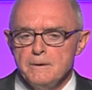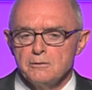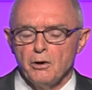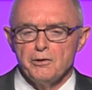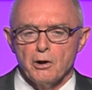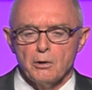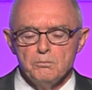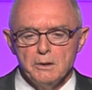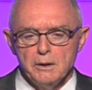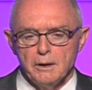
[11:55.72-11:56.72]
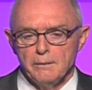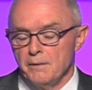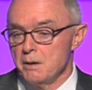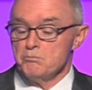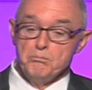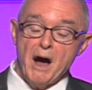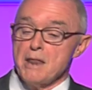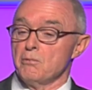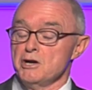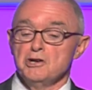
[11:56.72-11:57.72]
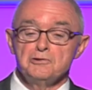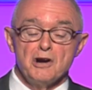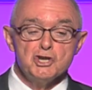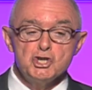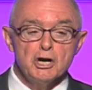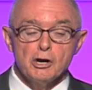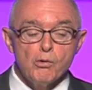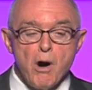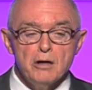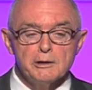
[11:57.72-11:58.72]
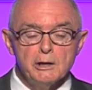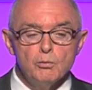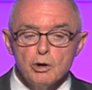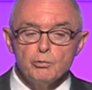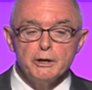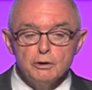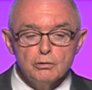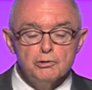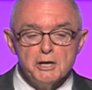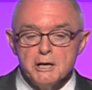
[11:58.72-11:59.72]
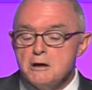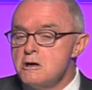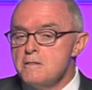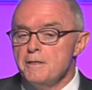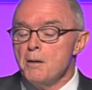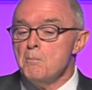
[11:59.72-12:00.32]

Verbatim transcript: So there are, uh, and by the way, just on sheer quality, we're recruiting the